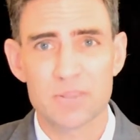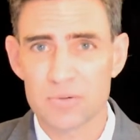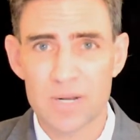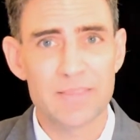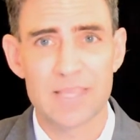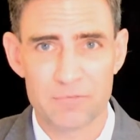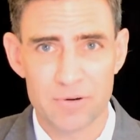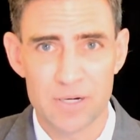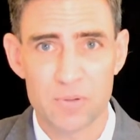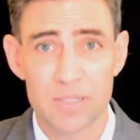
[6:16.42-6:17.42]
they're not that
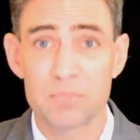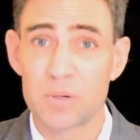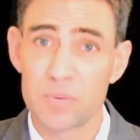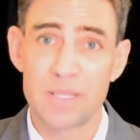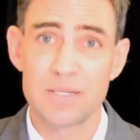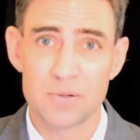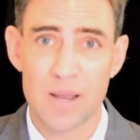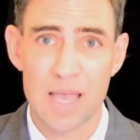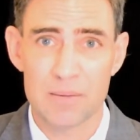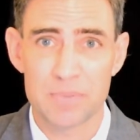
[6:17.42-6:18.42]
frequent, but when they
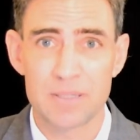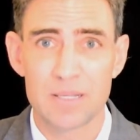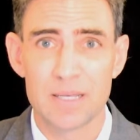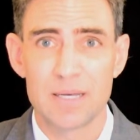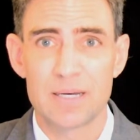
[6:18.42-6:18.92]
do happen,